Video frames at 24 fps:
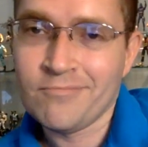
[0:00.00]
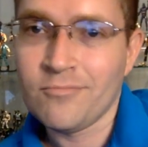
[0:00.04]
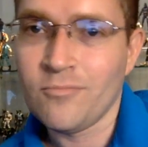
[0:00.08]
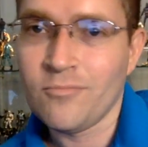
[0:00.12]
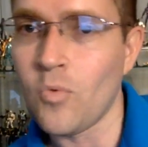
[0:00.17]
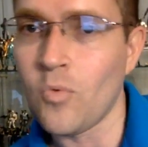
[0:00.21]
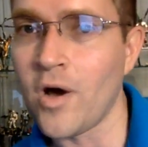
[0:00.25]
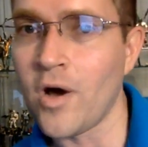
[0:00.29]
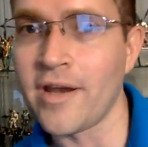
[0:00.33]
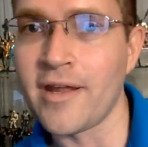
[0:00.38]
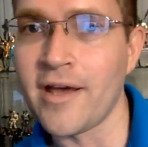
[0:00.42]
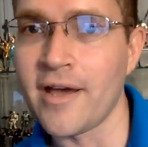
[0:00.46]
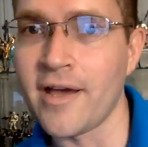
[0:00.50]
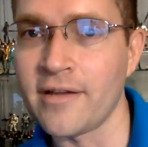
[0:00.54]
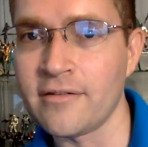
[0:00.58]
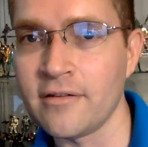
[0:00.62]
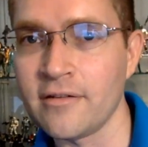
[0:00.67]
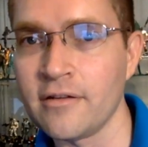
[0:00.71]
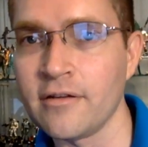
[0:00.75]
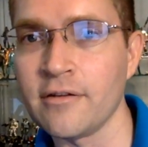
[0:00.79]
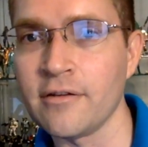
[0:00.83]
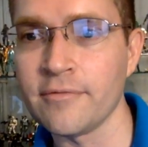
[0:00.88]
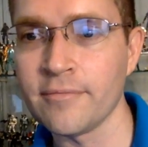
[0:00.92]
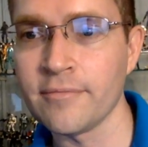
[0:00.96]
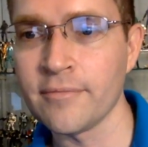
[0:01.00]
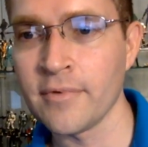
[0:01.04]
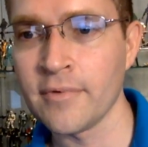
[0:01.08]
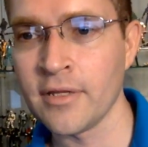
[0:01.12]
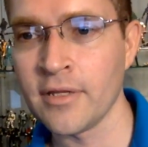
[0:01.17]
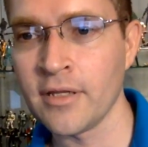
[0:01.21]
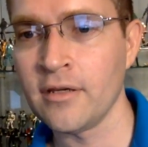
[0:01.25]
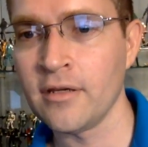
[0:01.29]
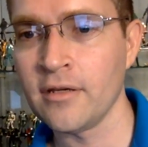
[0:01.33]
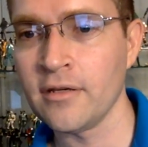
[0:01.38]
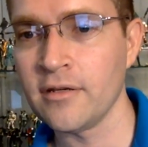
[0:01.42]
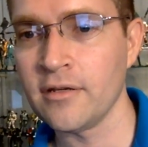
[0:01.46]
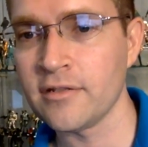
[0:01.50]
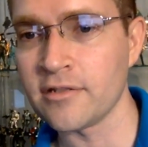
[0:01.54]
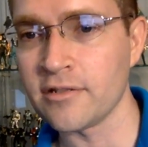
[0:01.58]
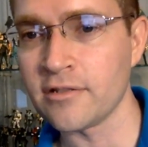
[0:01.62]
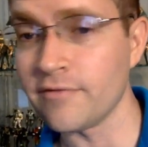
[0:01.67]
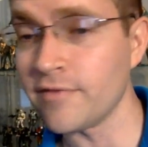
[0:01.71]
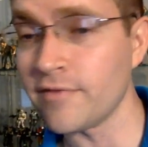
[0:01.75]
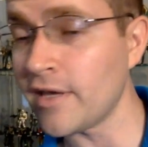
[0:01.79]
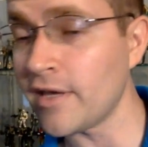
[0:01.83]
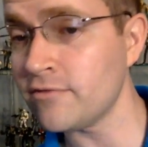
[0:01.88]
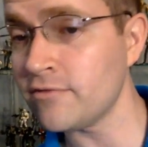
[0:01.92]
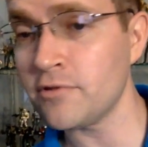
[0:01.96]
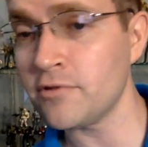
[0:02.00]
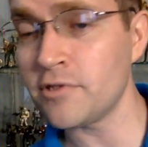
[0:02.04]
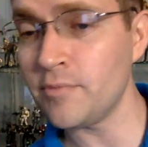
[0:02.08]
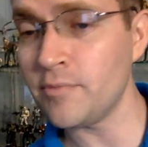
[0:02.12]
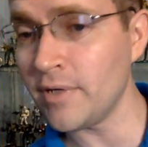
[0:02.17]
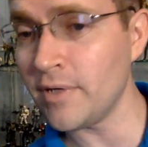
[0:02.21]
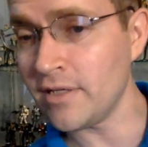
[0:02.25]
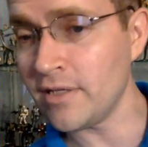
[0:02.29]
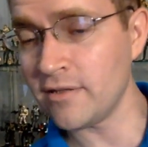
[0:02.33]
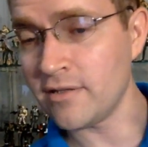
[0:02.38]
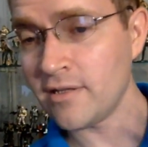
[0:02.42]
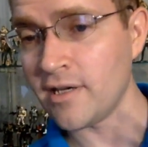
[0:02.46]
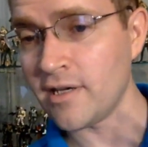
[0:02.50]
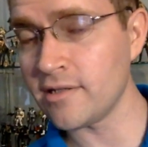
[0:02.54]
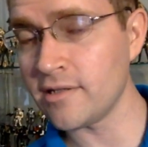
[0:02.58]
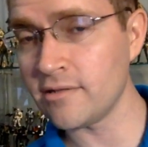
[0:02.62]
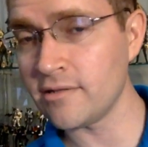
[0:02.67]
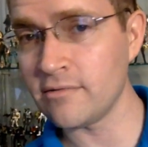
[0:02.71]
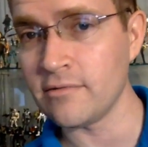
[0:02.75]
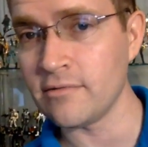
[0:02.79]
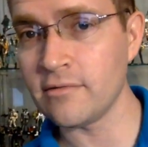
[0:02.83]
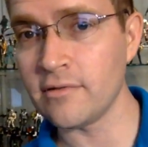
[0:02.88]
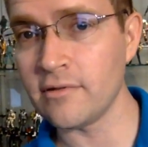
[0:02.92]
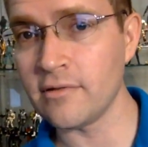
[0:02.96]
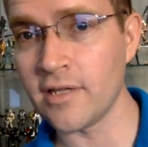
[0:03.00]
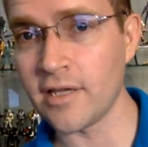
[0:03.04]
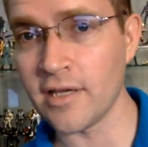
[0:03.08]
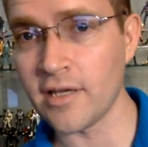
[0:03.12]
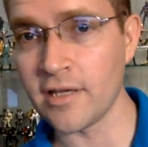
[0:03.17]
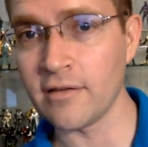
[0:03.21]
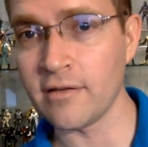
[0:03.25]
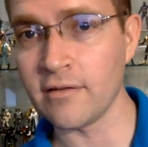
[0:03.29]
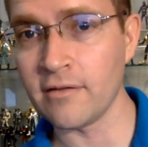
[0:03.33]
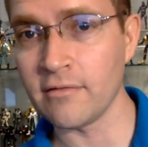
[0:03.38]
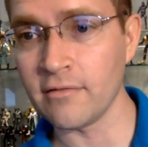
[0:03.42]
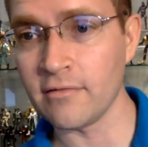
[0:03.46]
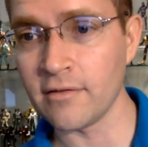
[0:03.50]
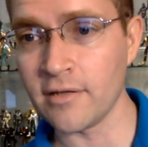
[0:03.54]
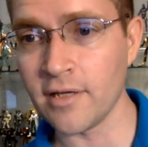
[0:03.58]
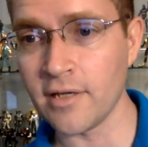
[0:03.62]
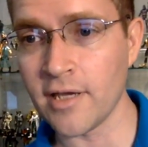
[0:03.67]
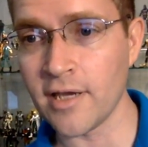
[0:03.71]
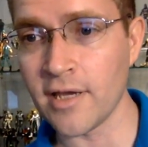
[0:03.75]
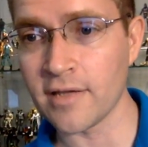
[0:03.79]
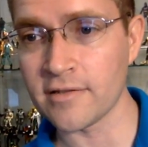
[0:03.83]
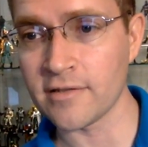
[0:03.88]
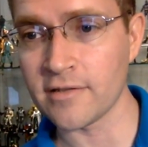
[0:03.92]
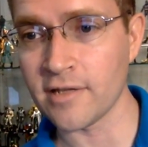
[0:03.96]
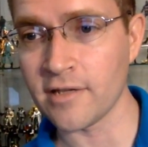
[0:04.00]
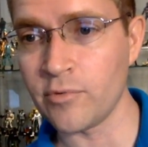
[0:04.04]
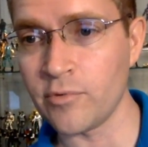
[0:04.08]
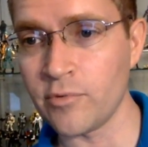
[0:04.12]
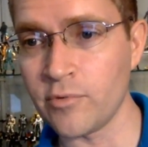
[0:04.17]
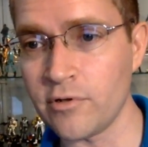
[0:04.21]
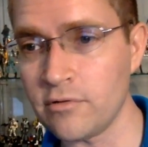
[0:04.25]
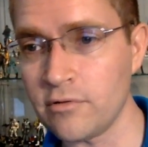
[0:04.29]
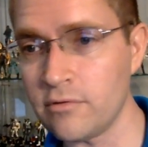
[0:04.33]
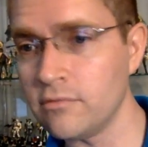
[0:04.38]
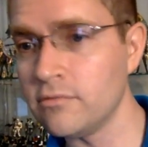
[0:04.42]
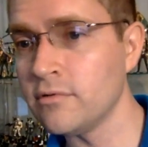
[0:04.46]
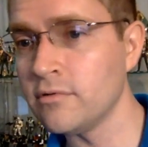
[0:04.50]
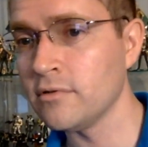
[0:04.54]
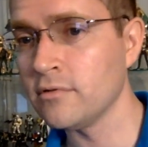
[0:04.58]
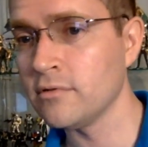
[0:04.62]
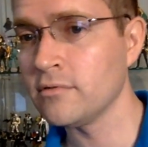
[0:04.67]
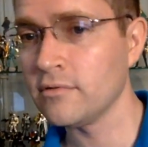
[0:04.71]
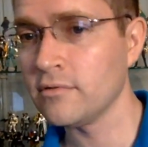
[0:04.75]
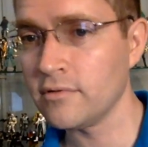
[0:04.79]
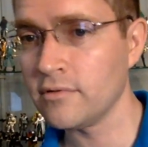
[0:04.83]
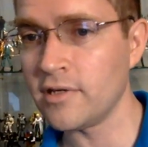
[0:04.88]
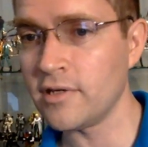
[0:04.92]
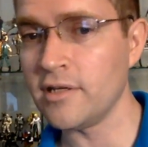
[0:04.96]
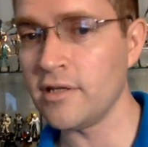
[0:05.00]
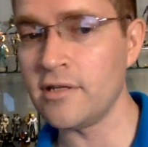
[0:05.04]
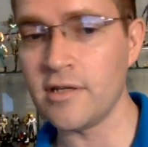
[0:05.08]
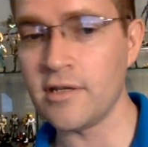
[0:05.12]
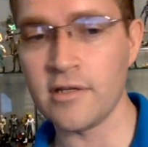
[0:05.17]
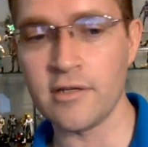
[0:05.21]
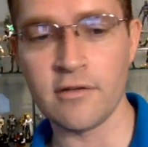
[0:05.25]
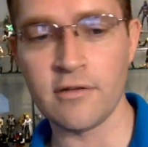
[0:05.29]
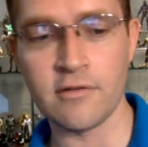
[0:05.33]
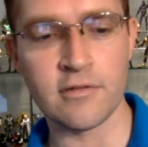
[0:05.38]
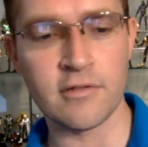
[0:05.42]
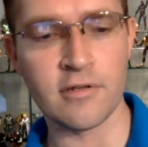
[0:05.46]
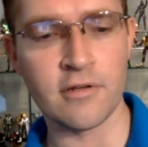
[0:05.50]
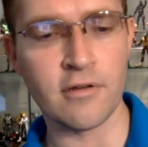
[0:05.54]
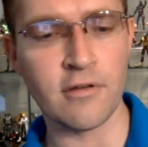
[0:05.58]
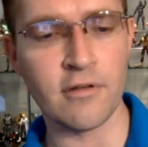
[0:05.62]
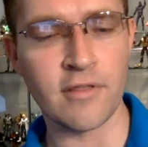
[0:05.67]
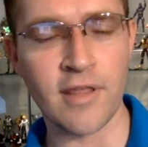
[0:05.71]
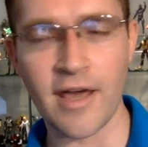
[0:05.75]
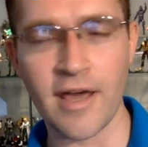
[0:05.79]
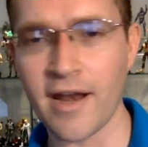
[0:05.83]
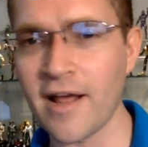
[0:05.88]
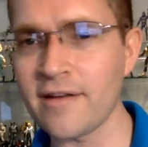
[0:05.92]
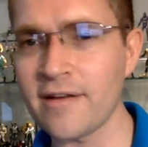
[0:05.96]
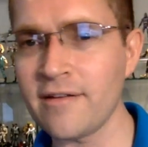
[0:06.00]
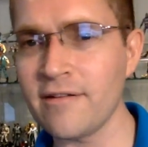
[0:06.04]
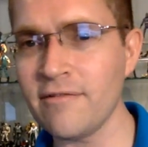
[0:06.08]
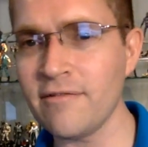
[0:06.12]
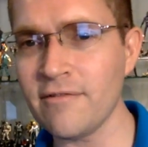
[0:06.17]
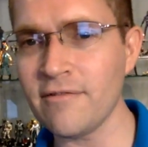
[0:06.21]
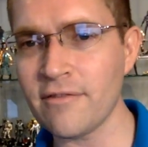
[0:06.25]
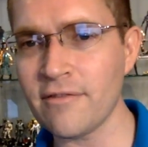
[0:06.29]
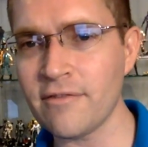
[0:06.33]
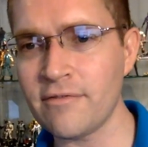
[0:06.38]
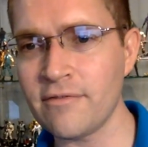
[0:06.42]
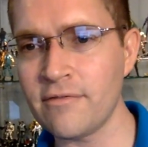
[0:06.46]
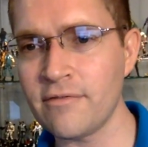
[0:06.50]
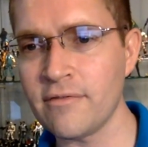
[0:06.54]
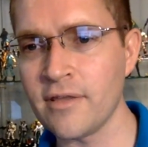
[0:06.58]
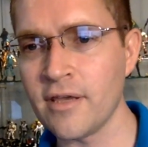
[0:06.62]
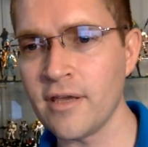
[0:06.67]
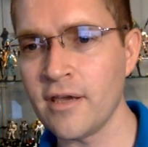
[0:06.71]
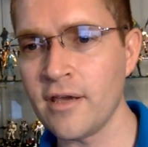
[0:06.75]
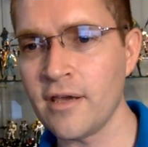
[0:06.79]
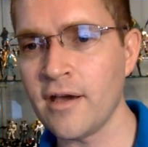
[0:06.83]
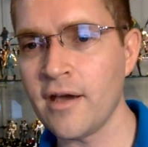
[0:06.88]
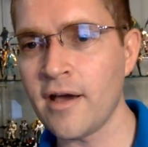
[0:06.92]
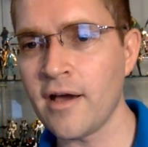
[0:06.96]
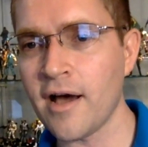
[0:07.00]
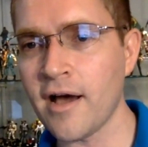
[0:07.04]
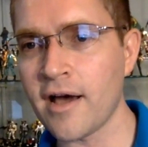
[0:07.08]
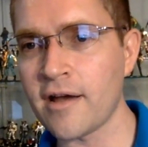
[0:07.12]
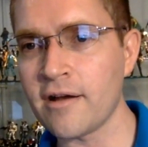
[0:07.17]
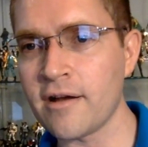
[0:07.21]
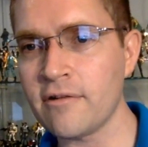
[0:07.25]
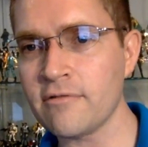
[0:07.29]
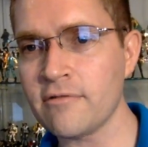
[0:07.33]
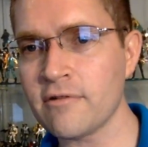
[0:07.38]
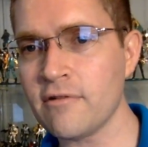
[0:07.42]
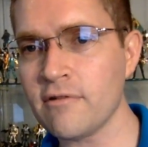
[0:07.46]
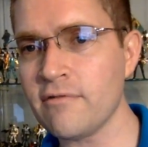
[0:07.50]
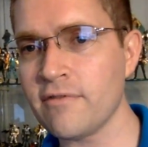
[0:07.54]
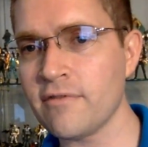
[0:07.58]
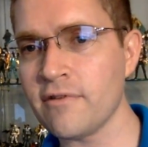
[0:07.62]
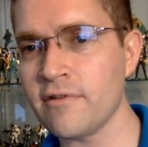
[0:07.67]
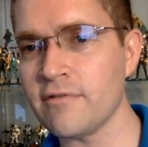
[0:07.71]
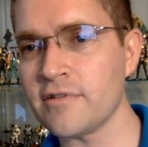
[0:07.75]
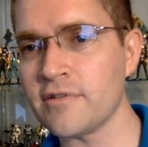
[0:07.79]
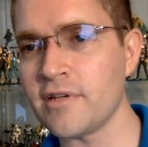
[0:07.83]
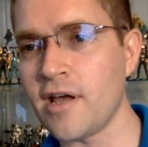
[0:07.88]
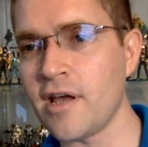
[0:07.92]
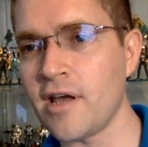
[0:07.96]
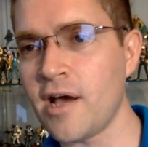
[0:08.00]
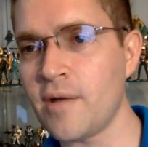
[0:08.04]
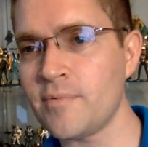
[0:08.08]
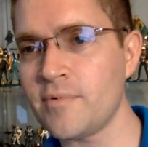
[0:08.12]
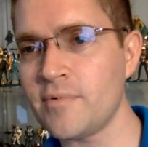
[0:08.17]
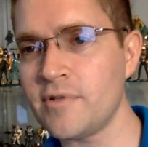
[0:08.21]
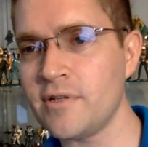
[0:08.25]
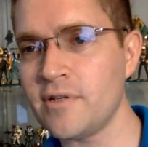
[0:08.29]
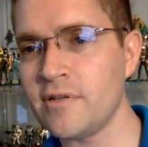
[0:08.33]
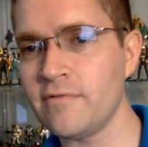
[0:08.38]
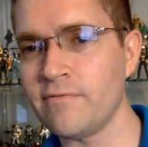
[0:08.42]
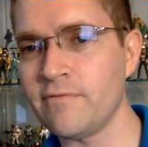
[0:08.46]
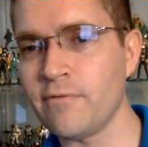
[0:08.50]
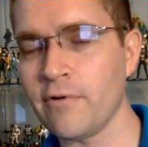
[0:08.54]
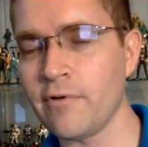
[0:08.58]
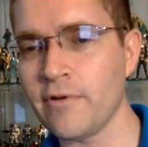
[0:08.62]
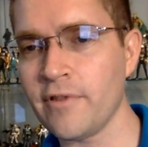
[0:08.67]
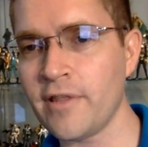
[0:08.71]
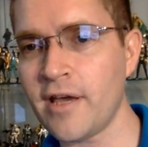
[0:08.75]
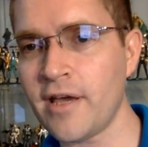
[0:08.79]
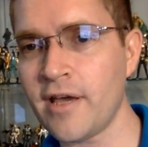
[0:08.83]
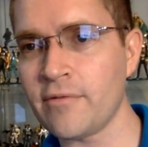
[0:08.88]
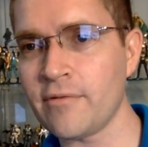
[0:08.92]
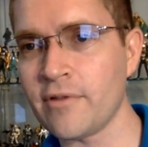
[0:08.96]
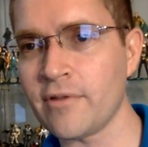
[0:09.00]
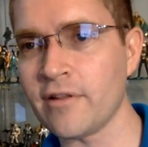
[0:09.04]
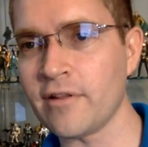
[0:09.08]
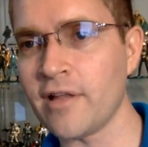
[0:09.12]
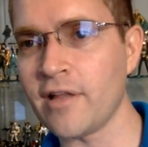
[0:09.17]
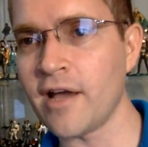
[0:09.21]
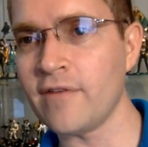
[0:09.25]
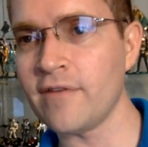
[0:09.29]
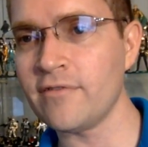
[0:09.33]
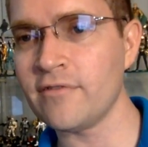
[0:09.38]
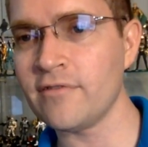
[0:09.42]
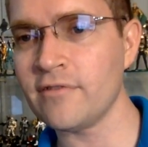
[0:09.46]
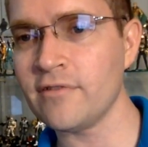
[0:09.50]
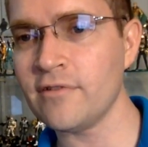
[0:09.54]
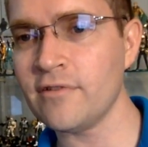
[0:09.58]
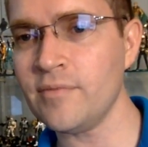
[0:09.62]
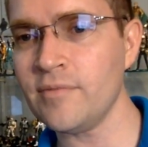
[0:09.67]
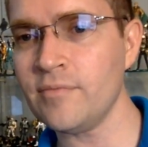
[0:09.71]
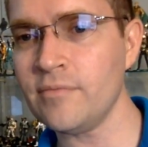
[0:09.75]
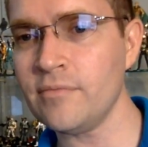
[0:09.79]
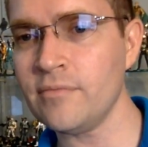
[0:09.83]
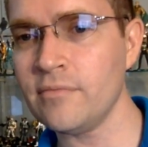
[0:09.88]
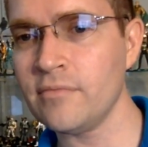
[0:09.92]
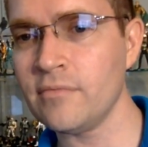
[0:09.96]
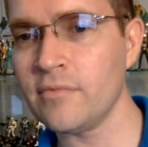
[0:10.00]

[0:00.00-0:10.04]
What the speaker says: why not, you know? So if that's what you mean, then yes, I will continue to do that. I don't know if there was an option for that with Livestream.